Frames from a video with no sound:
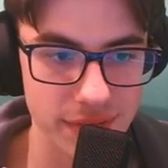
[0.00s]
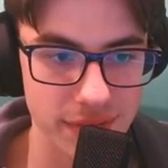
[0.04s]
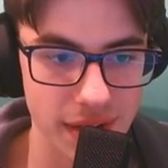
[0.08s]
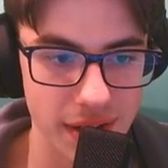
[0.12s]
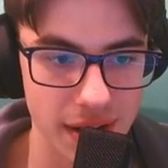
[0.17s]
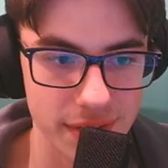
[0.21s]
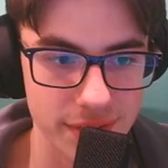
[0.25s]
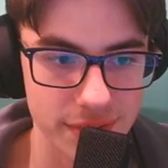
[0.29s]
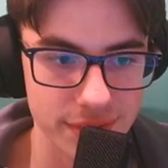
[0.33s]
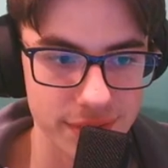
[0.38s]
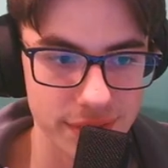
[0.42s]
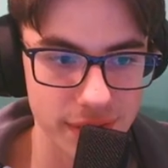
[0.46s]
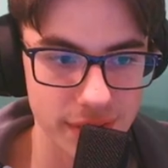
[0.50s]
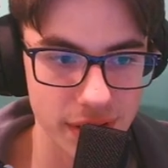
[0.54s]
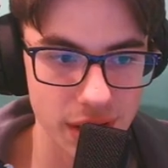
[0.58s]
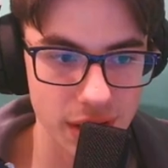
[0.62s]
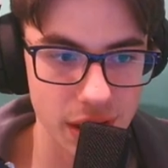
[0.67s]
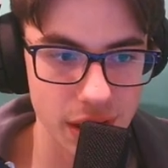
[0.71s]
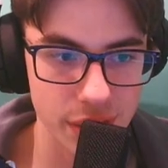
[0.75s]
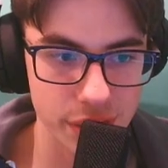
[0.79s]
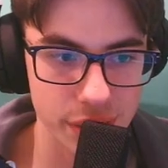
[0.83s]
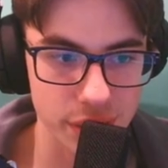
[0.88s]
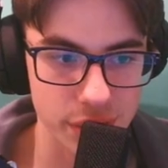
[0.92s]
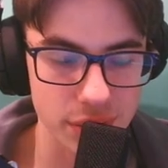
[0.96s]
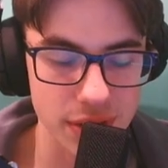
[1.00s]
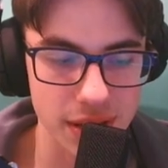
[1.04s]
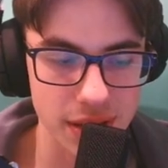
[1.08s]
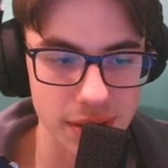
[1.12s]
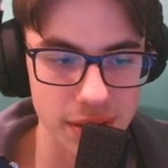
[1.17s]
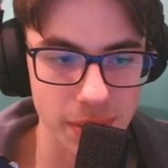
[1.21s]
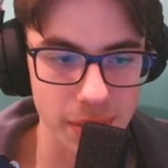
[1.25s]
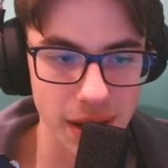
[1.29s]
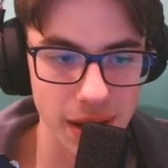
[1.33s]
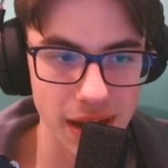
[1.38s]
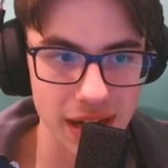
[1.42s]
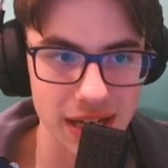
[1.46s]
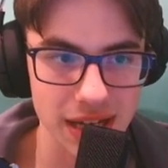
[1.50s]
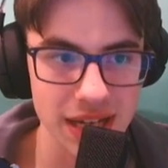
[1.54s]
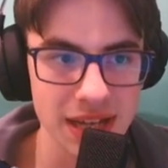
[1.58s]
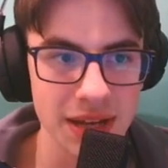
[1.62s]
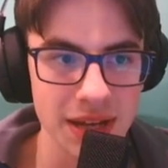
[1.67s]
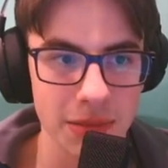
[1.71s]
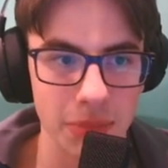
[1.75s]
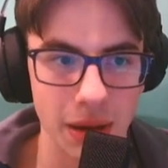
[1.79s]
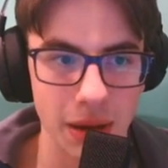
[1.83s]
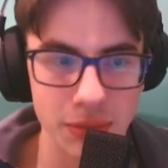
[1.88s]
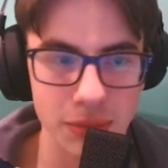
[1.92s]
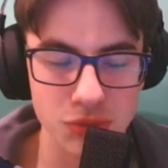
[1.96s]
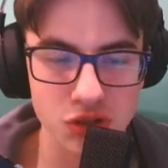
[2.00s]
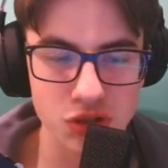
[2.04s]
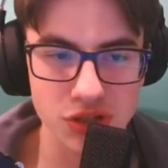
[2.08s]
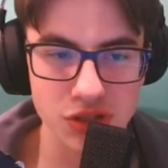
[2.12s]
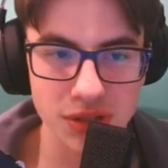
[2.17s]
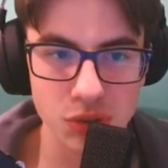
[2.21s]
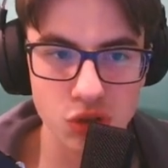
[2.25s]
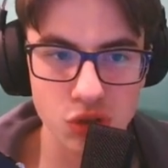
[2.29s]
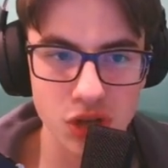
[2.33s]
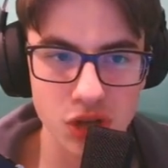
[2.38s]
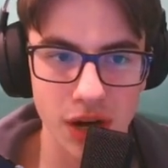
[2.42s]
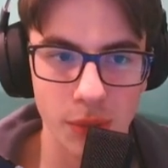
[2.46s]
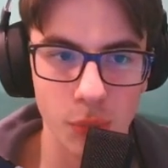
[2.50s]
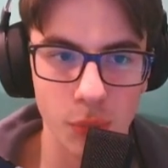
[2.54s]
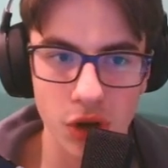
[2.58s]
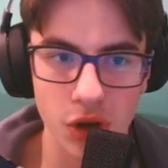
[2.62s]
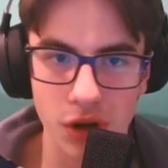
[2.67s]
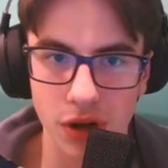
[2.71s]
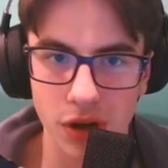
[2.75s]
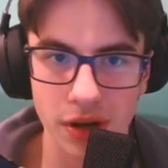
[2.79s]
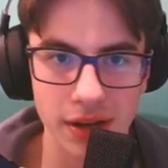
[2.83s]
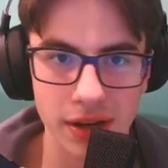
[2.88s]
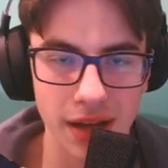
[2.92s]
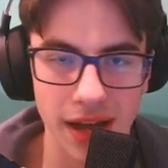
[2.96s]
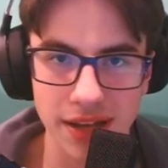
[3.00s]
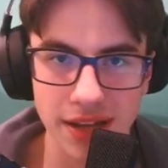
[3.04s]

have a 3 at the back, but I'm just still trying to work on it.